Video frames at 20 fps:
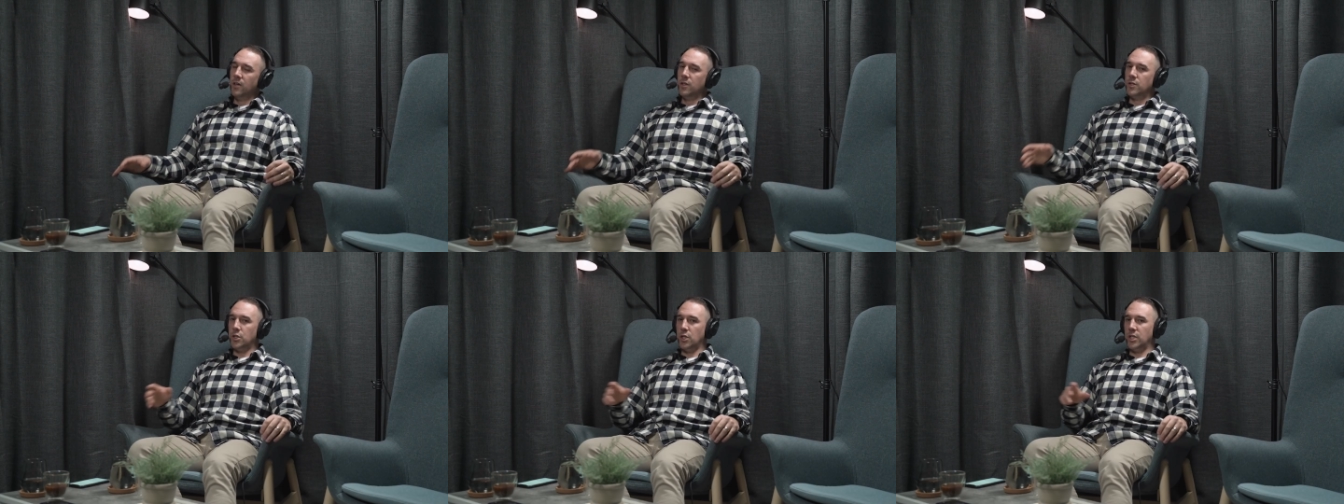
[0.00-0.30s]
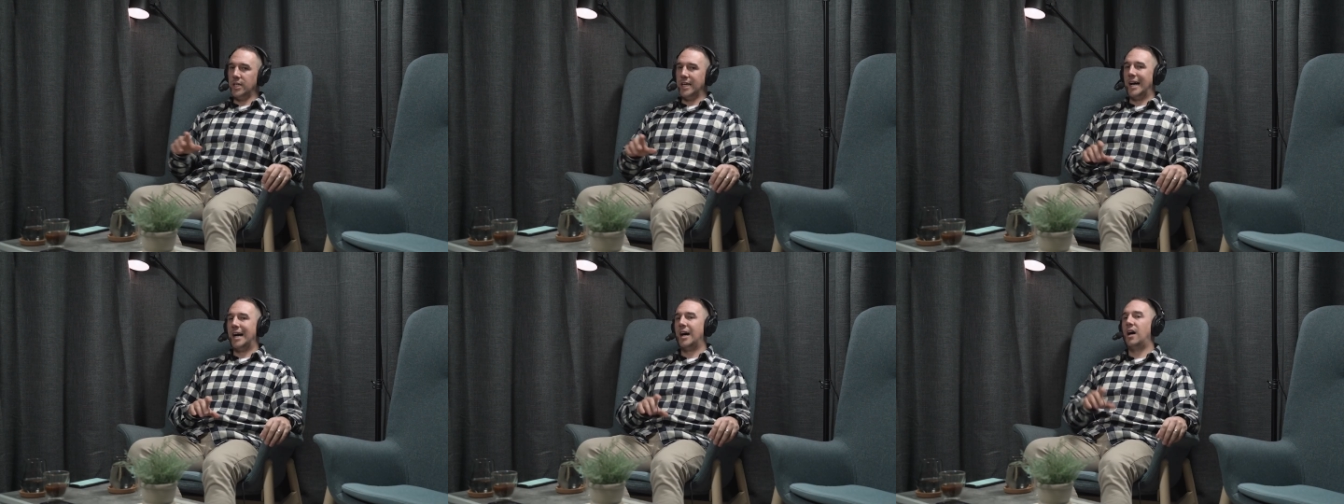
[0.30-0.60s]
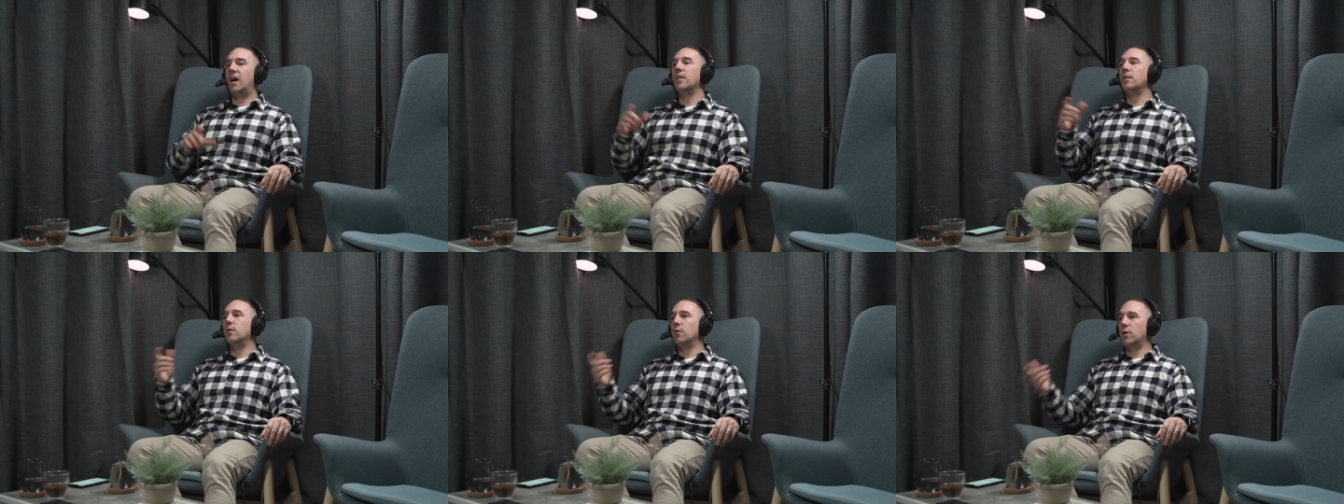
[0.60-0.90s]
So the
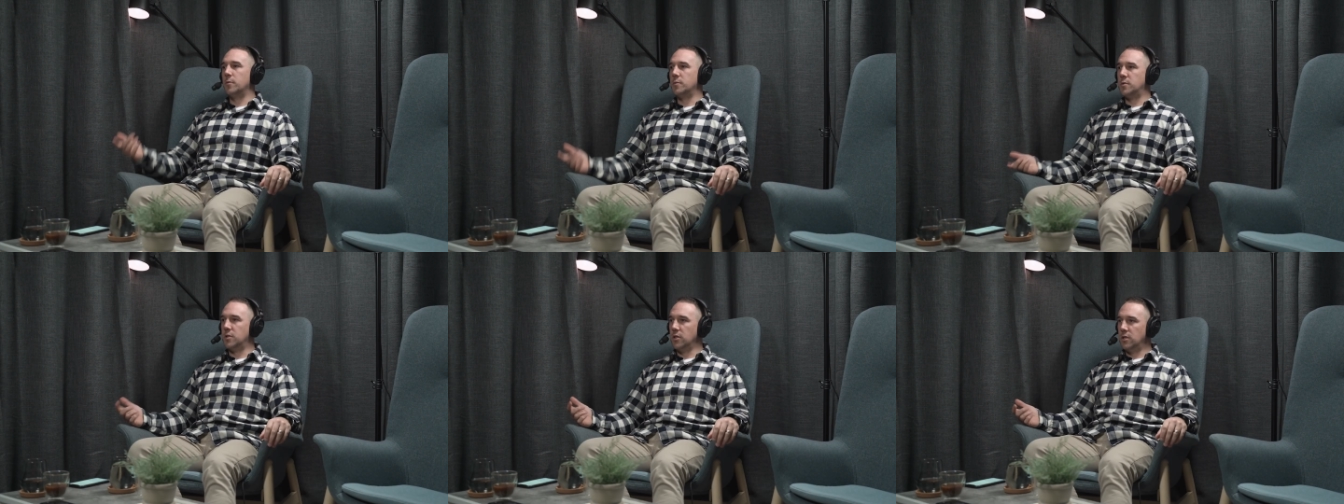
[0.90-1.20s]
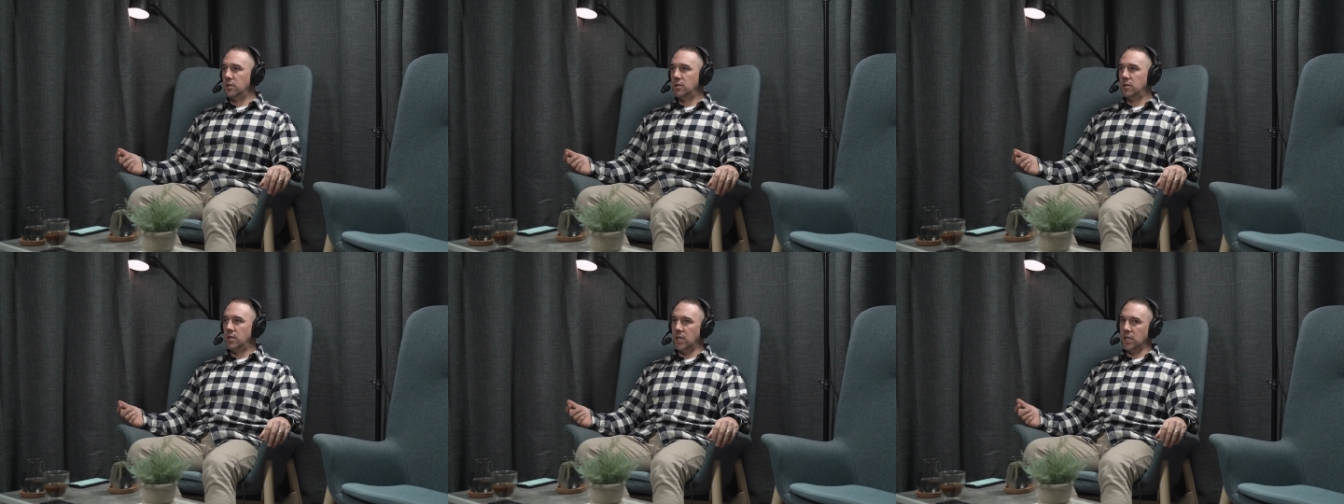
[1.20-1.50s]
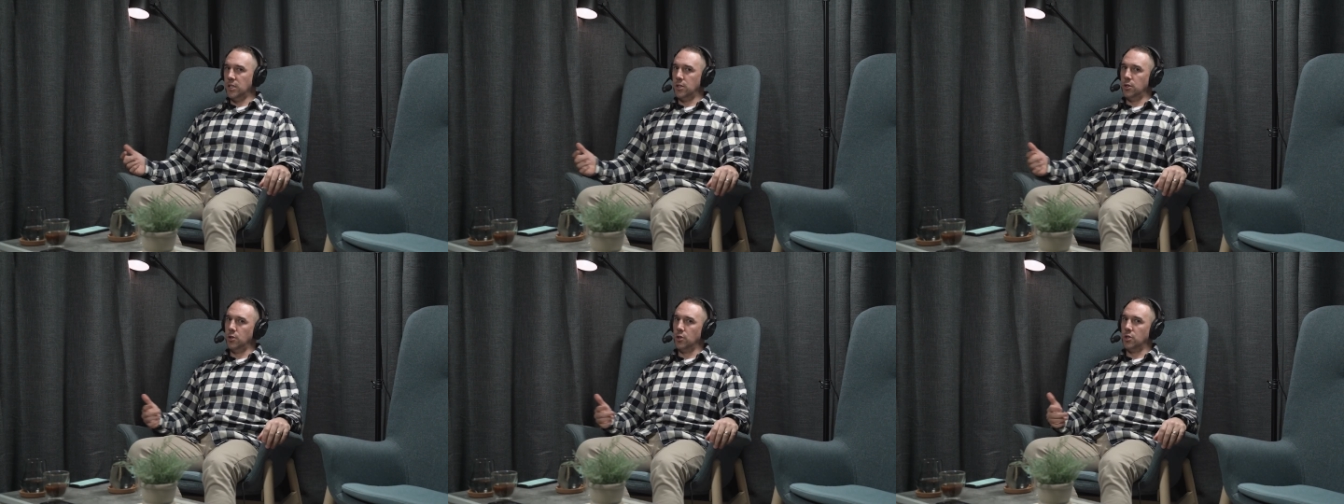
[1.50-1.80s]
other option
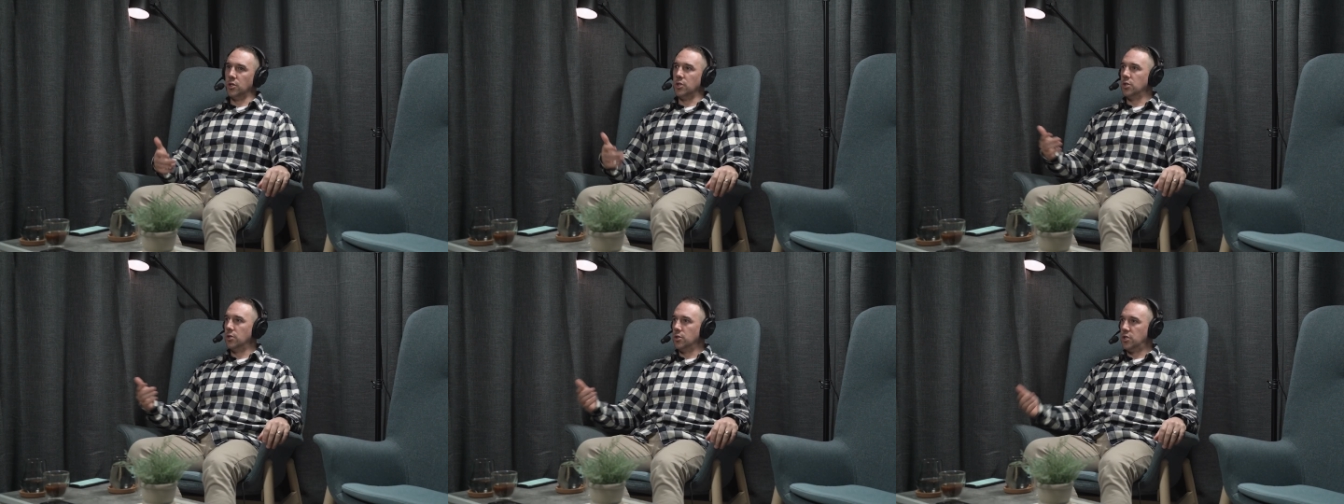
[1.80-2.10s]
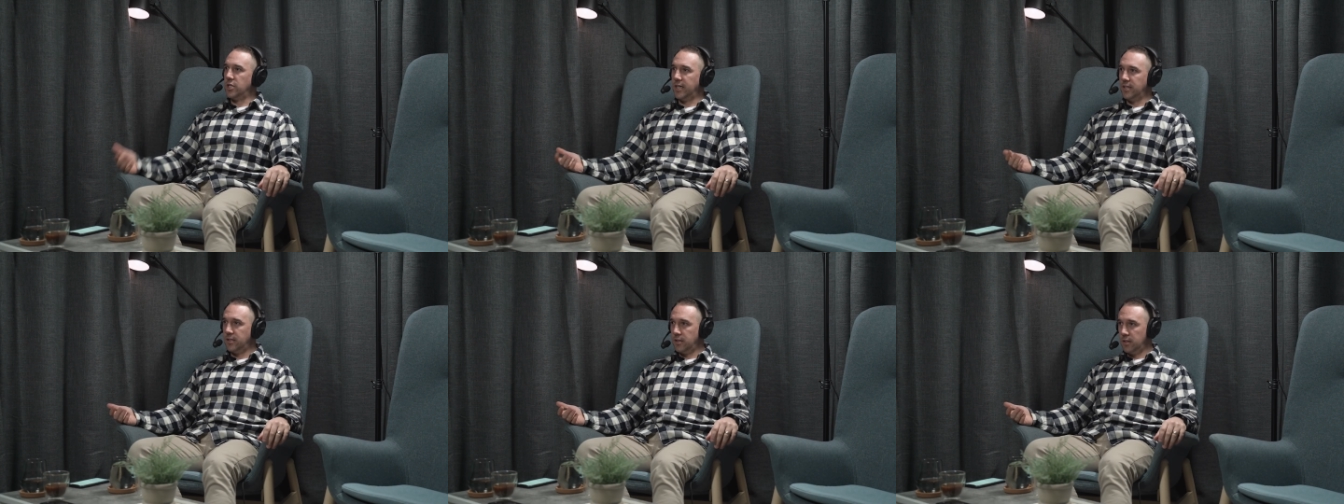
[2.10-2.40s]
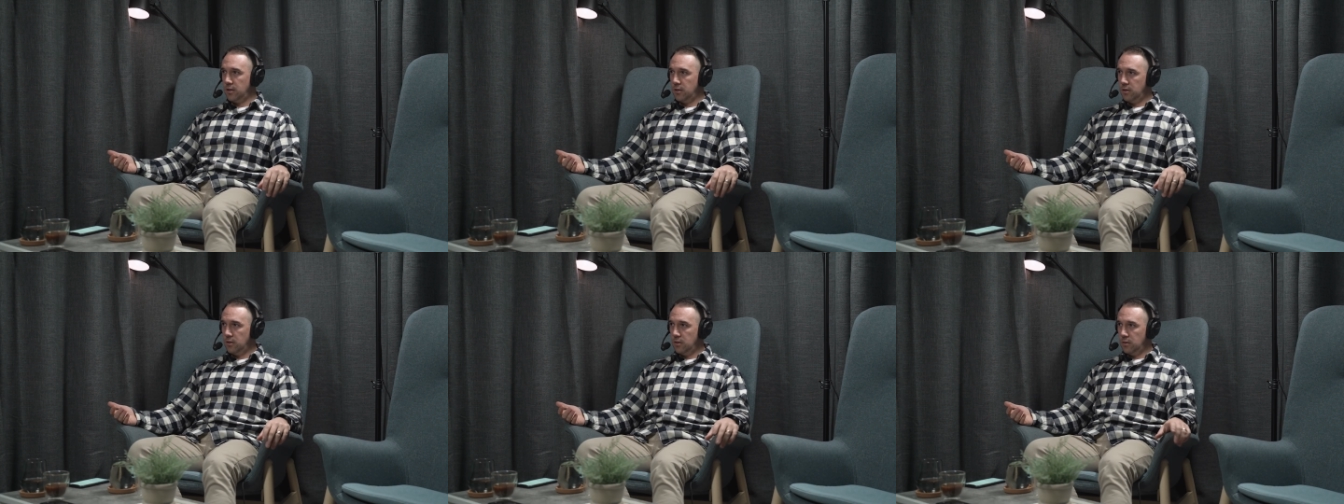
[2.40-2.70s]
is you can chase
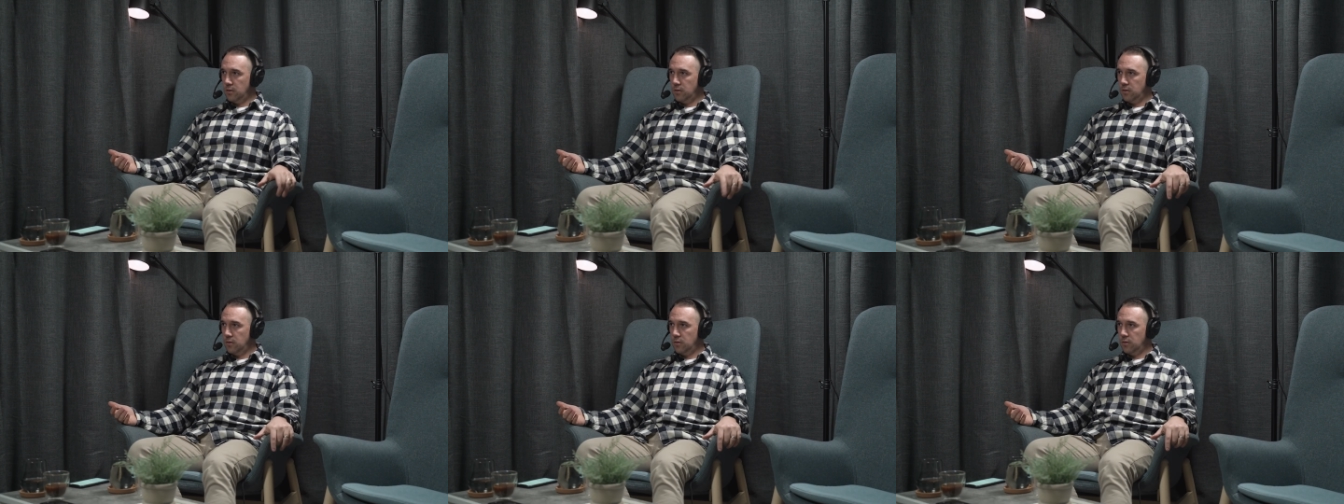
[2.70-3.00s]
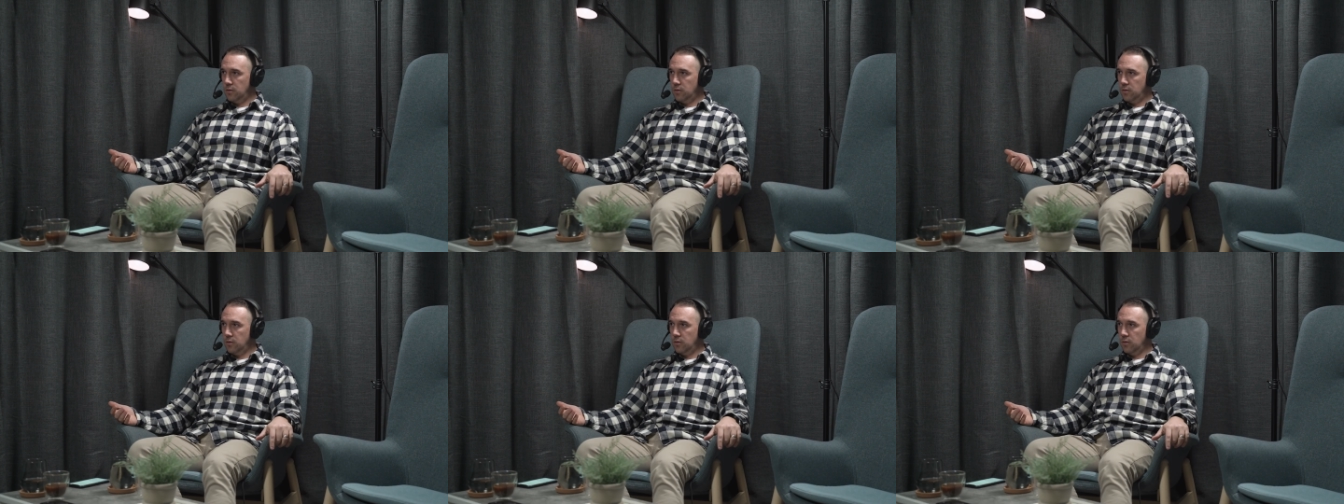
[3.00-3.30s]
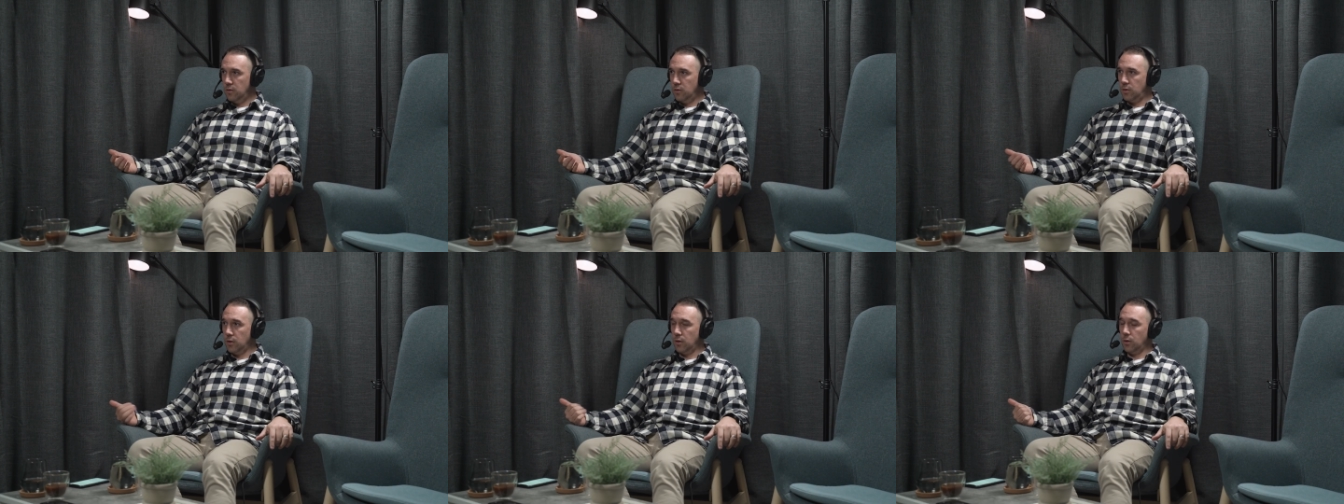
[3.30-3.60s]
it. Yeah.
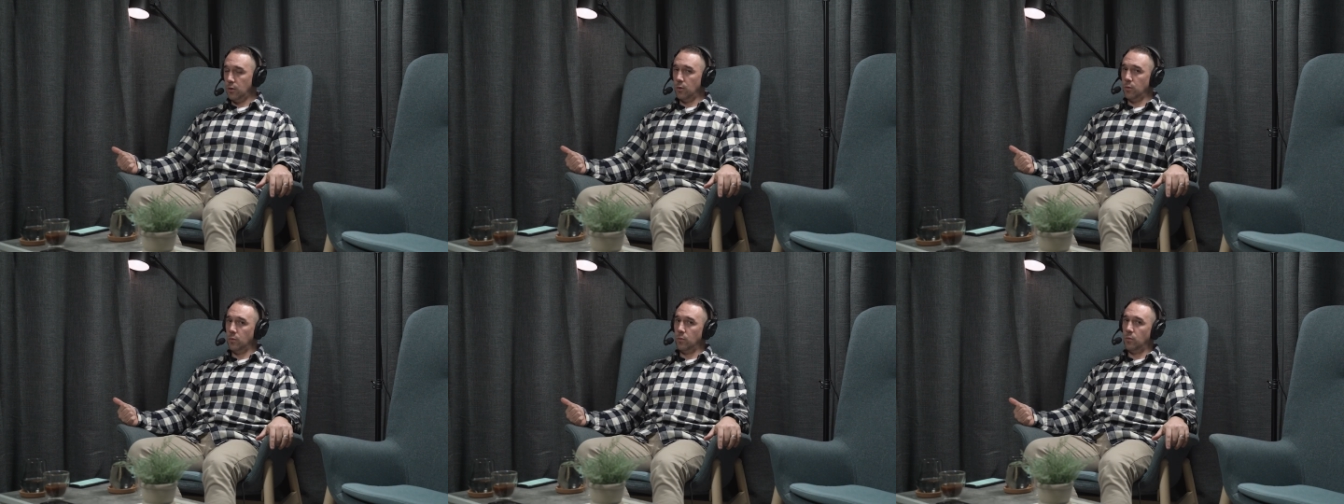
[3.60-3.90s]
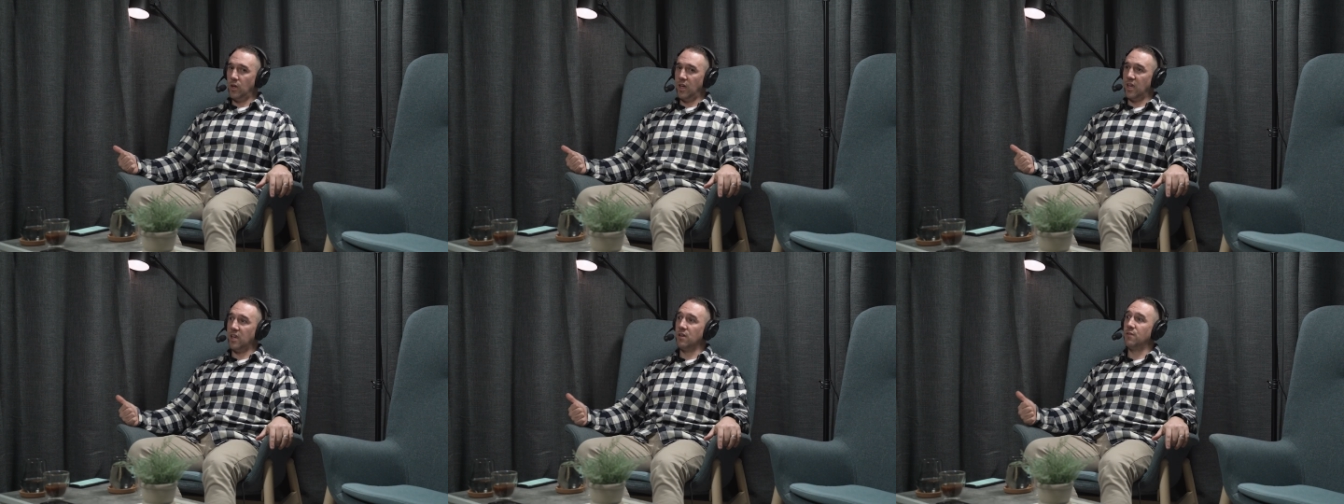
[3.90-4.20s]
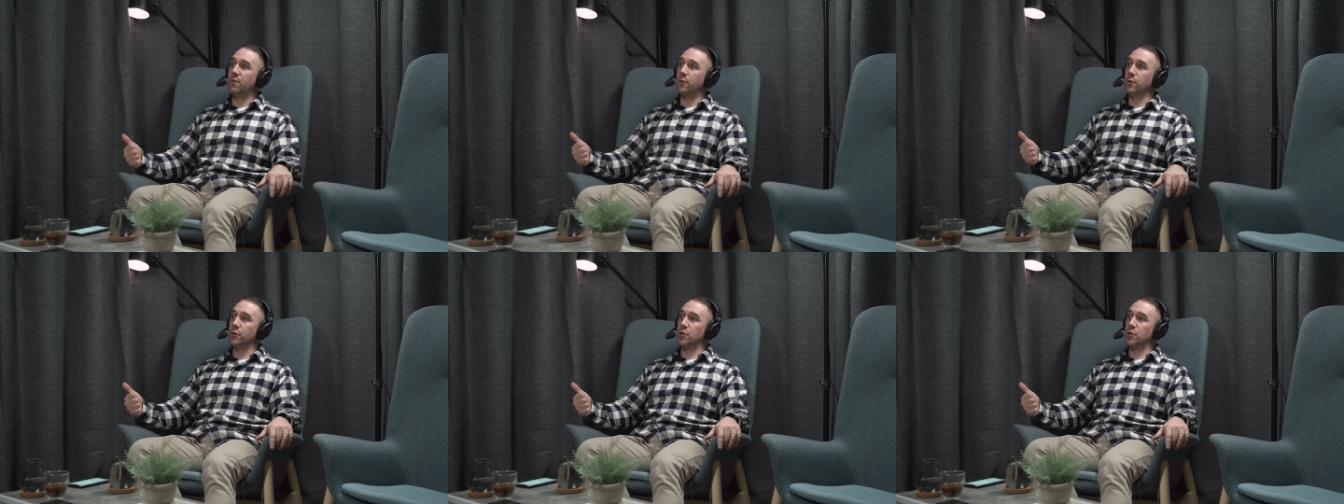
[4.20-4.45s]
So if you're